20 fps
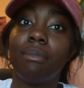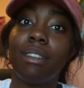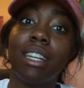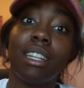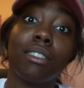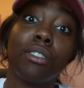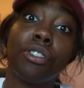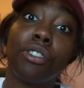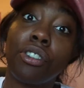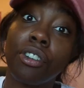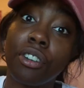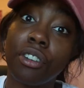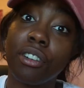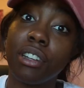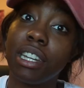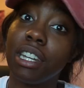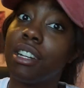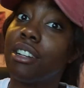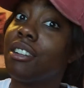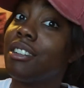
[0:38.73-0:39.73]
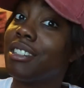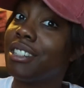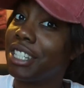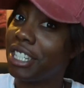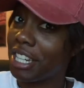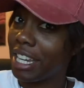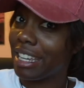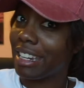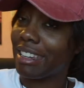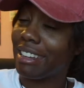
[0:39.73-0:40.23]
It's your girl here,
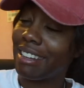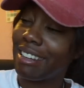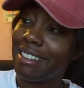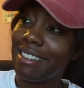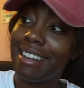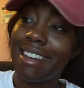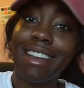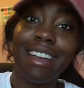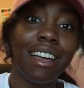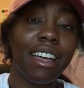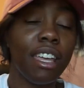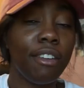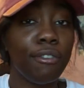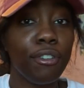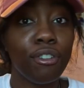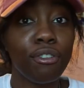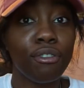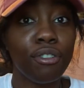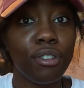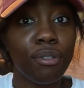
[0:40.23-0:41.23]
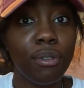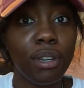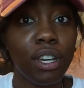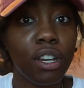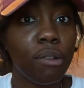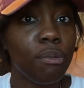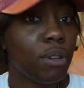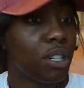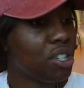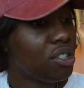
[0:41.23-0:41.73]
Jada. If you're new
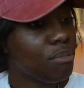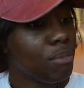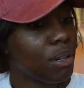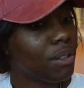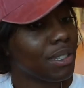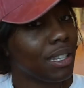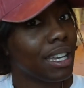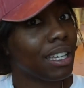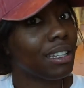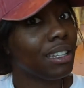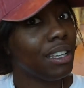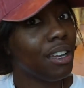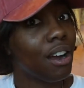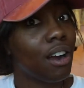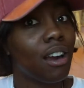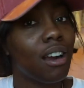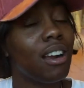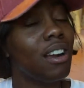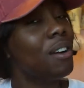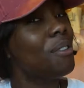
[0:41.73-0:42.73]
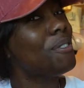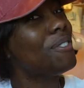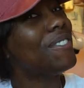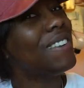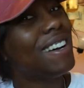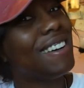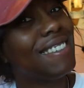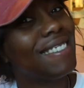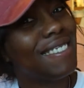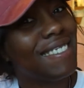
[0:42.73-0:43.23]
here, which you most likely are,
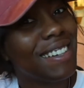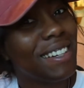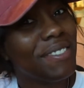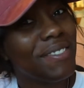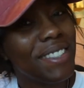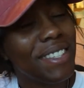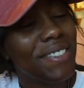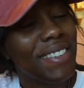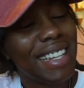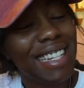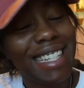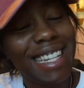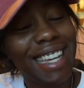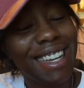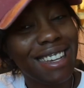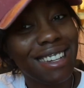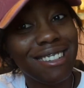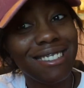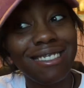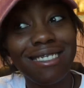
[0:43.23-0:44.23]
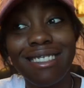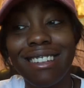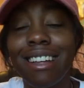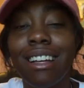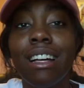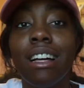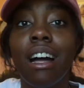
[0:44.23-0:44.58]
welcome to my channel.